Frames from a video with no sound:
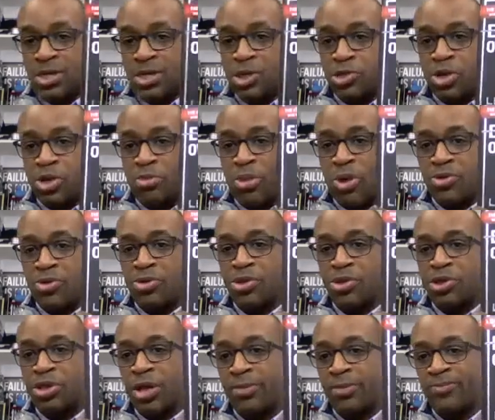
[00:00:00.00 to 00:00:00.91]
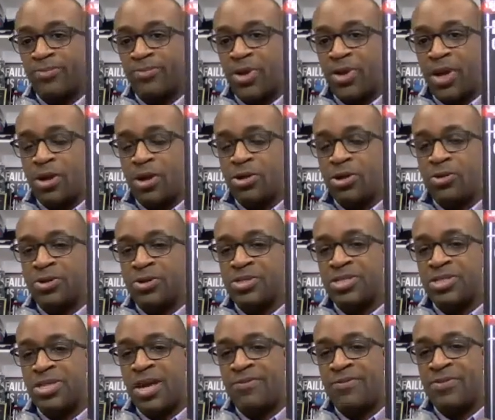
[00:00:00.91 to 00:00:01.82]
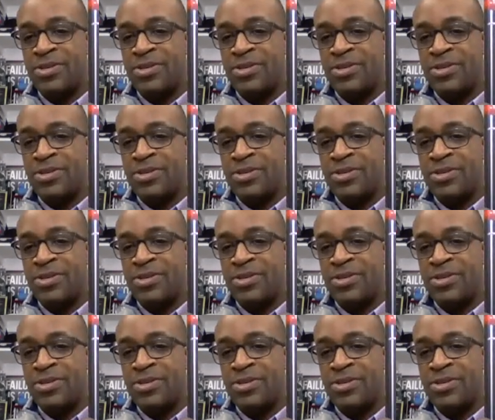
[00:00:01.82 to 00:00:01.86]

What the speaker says: Extreme Ownership, How U.S.